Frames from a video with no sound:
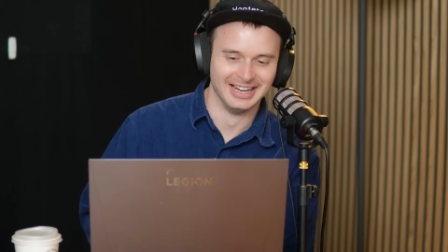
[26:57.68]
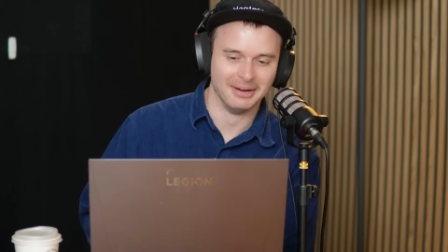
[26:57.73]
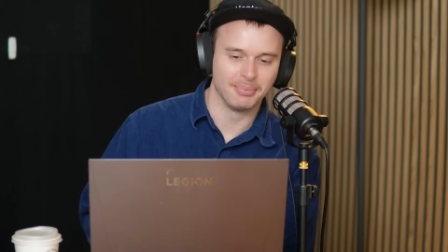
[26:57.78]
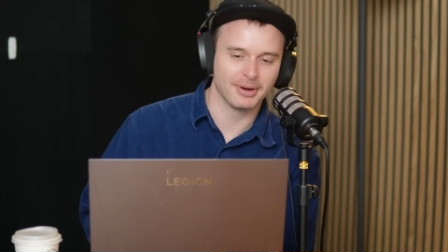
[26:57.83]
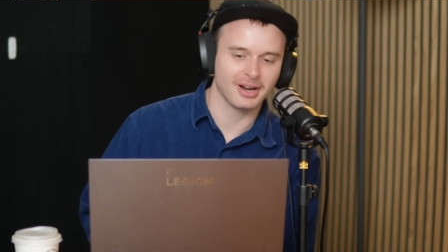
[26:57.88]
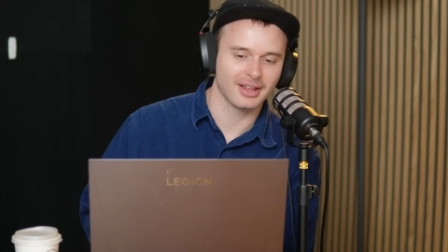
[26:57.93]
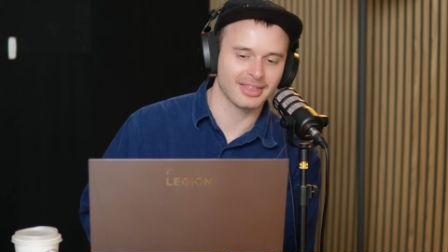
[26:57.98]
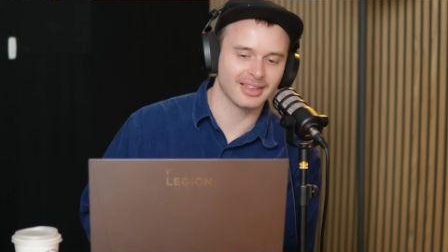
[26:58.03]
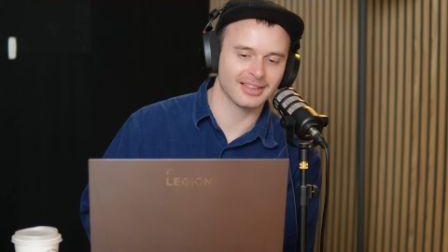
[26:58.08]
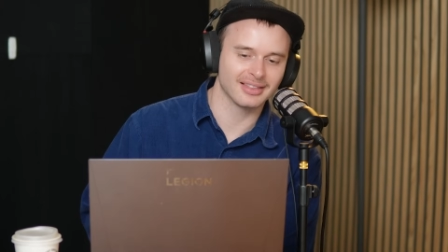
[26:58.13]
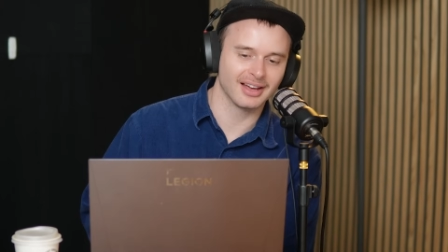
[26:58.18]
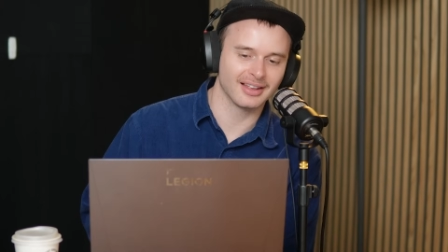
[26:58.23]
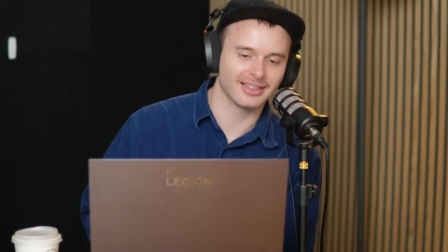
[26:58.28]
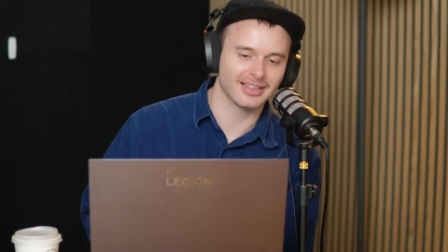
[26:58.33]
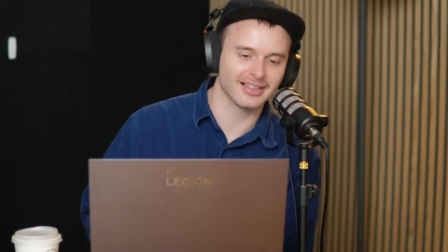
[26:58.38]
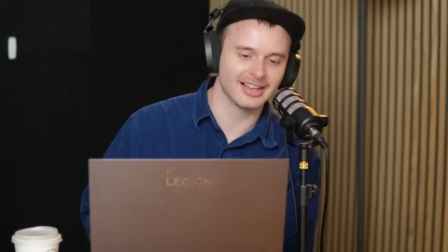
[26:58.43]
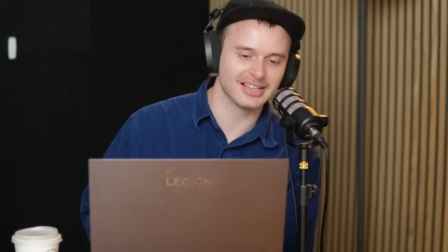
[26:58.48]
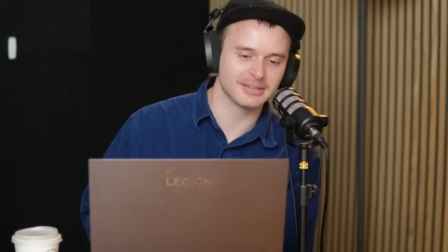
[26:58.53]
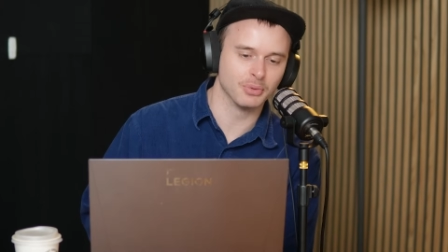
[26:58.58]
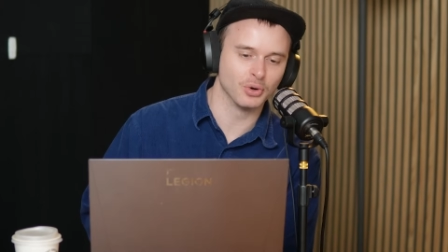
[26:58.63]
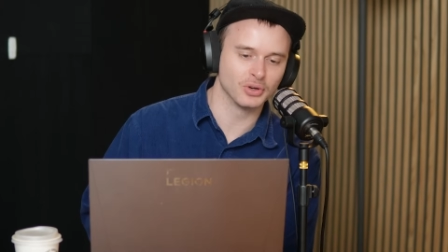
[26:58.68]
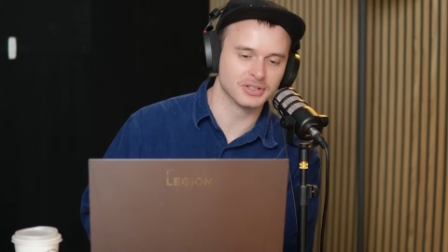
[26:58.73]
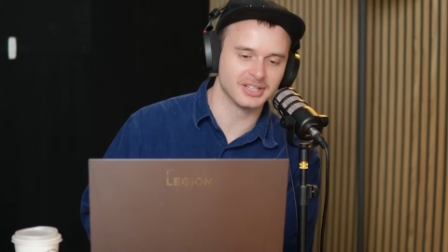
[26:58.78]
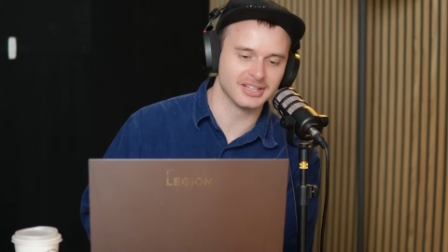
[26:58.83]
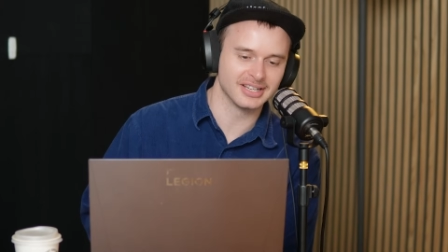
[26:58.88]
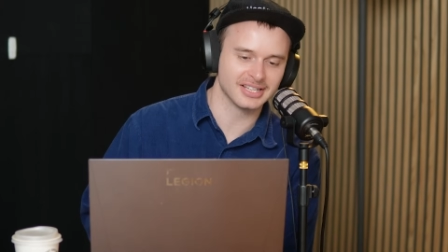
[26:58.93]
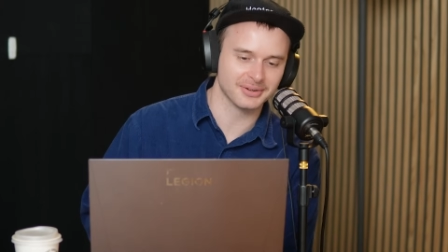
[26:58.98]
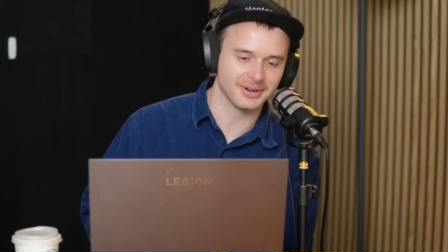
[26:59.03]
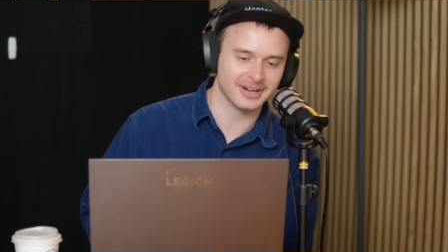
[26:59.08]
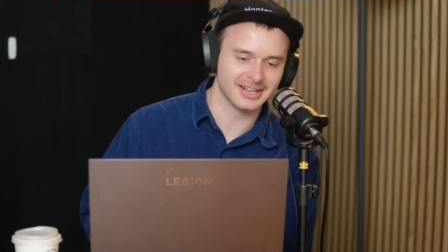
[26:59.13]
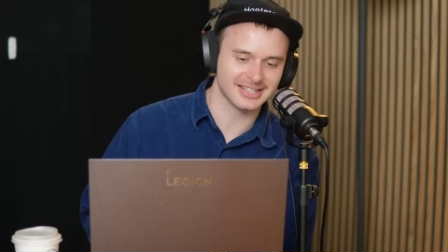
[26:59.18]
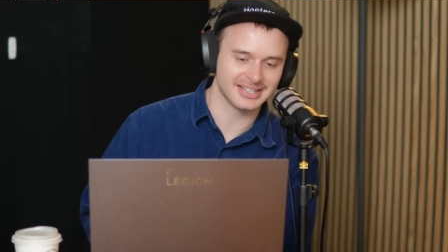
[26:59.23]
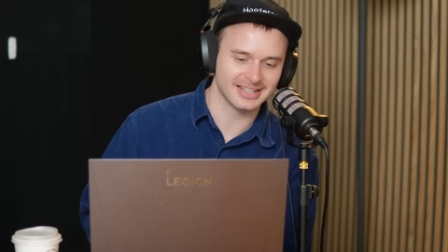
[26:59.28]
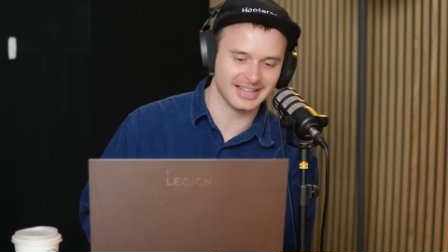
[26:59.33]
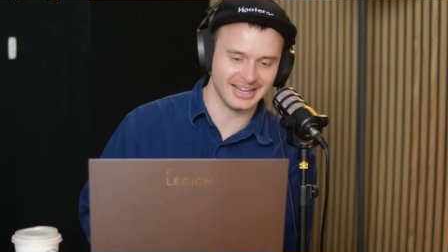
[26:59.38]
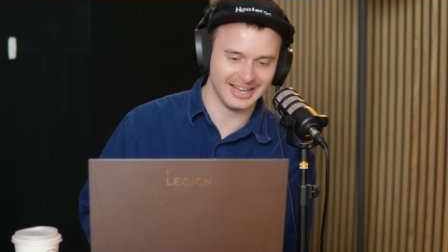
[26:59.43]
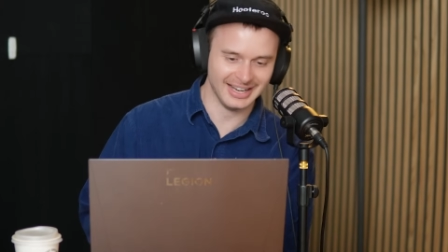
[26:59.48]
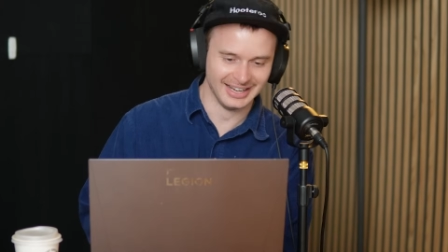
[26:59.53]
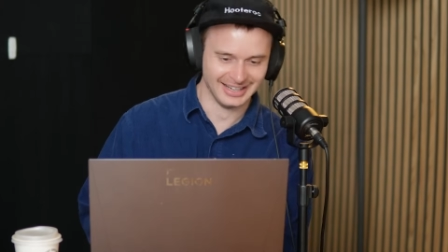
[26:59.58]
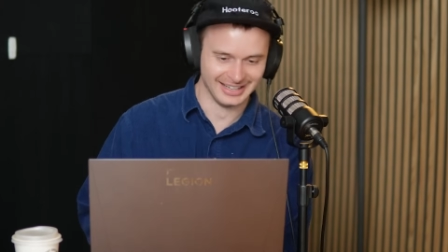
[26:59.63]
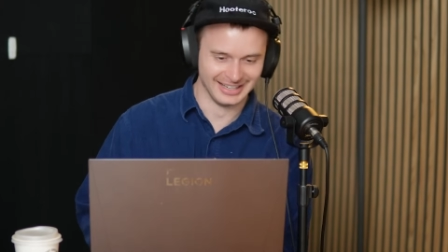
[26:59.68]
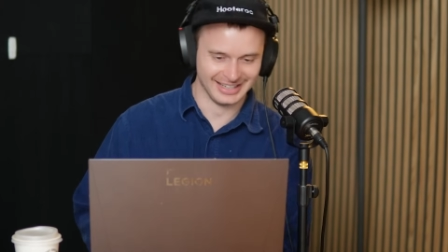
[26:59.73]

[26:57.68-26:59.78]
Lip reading: But I think there's more to this one, isn't there?